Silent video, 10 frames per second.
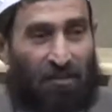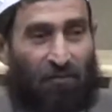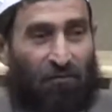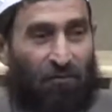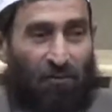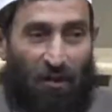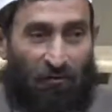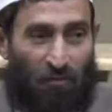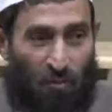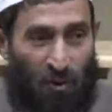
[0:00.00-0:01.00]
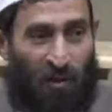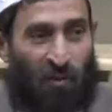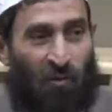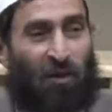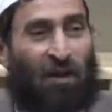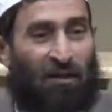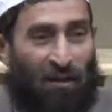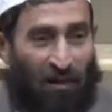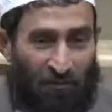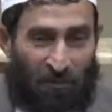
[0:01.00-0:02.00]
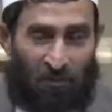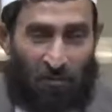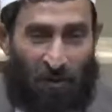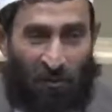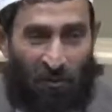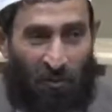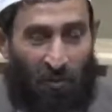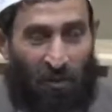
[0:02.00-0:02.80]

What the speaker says: the food of tomorrow and after tomorrow,